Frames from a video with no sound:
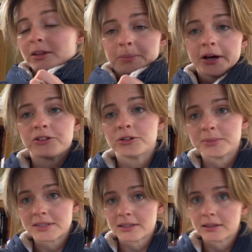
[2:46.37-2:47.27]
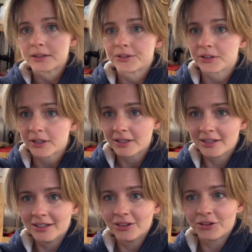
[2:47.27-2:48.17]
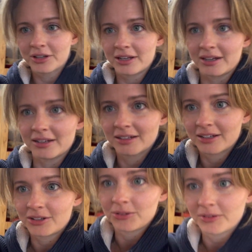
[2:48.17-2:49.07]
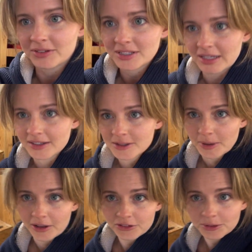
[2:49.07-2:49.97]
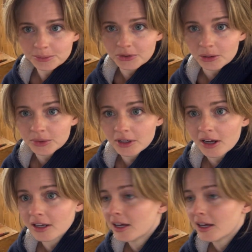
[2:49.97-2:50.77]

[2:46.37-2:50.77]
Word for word: the bathroom is literally, look at it. Can you even tell it's a bathroom? Probably not.